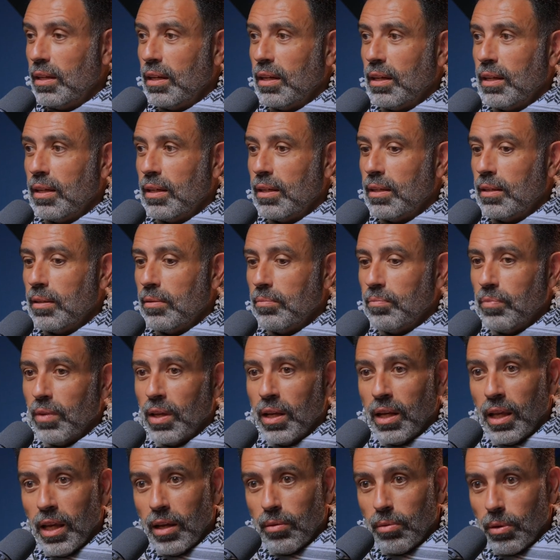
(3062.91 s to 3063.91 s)

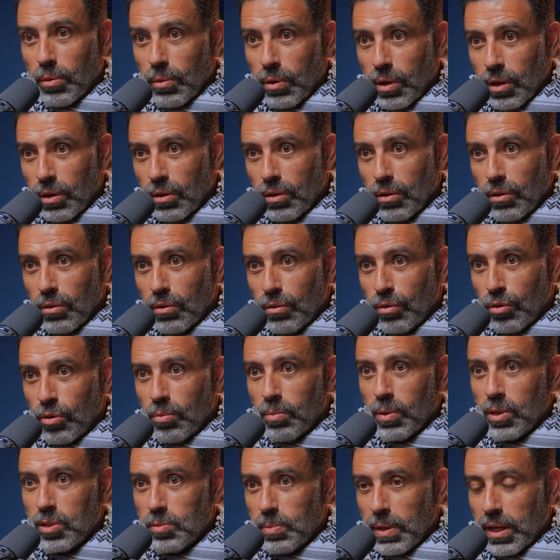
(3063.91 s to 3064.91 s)
And here we were,
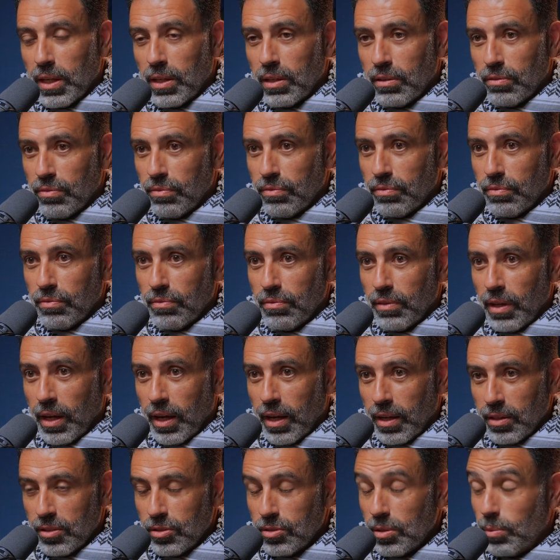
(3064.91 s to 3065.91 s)
almost paid off the
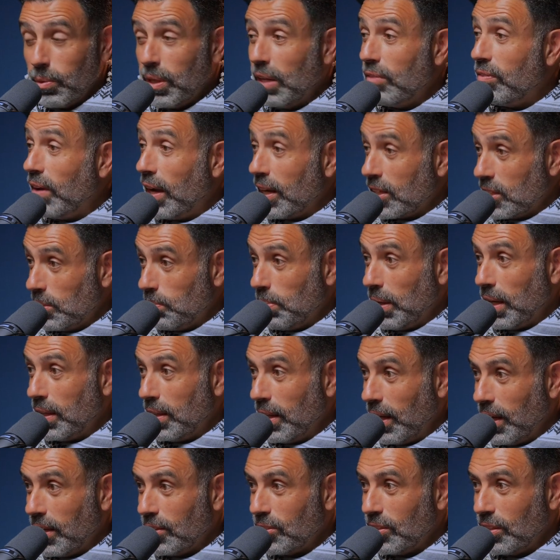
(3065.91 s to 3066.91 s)
house. So we never actually paid
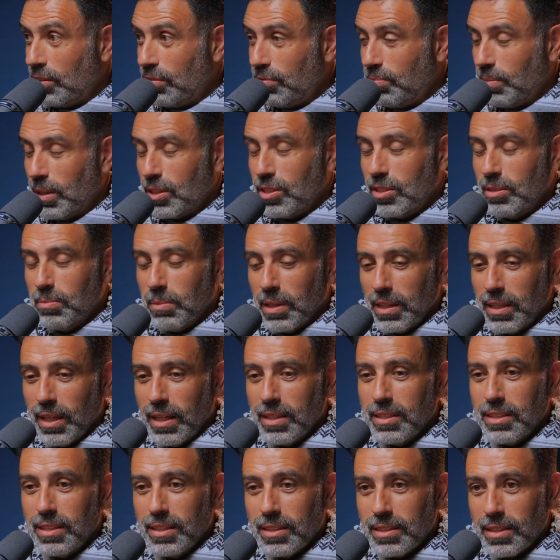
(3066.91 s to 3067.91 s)
the house off, much to my
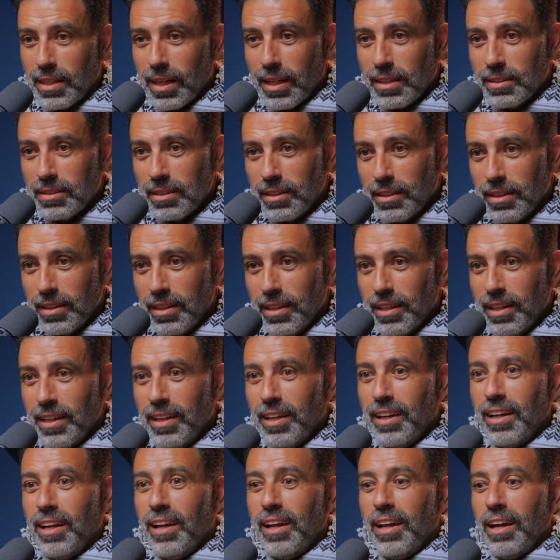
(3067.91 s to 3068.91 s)
dad's disgust.
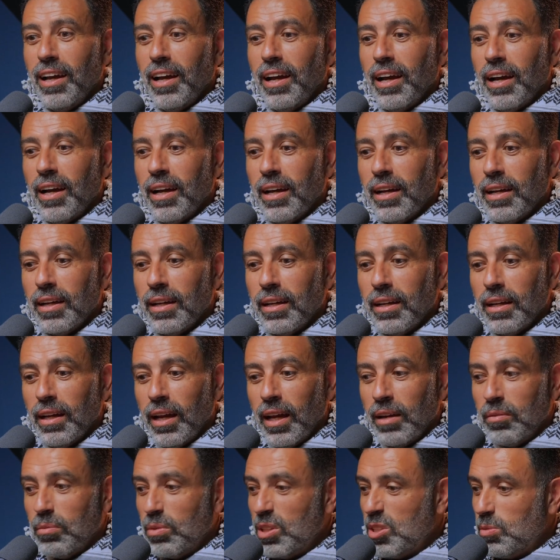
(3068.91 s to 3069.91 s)

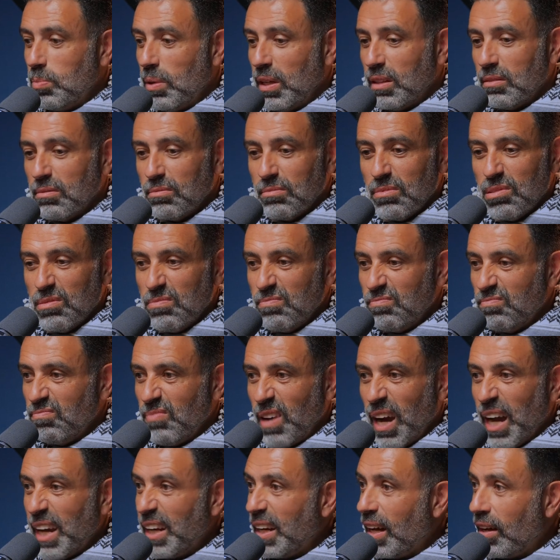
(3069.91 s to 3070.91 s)
And we spent
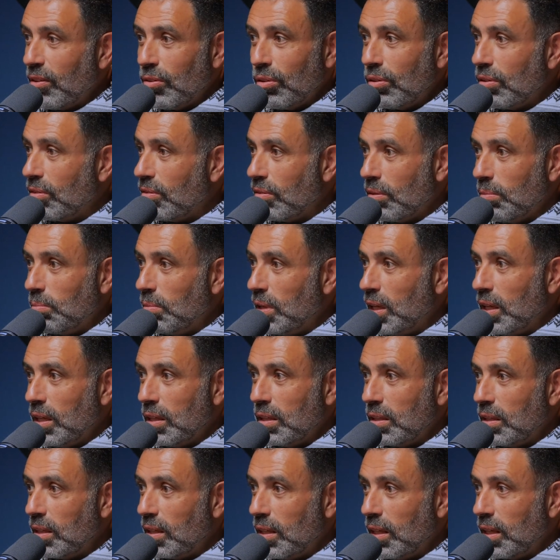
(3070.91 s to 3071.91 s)
800 of the
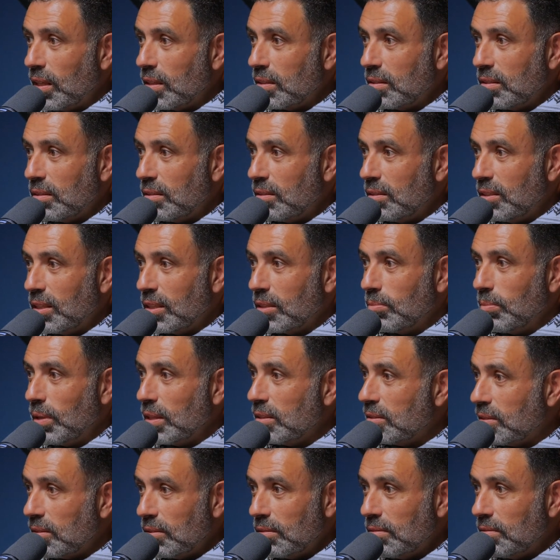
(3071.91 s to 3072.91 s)
million in the next 6
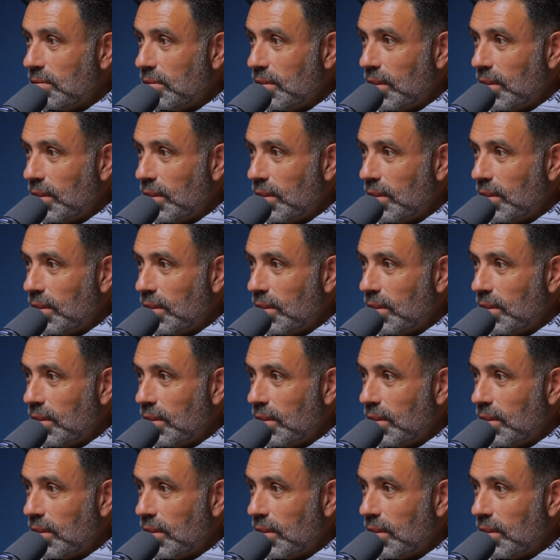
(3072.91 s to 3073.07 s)
months.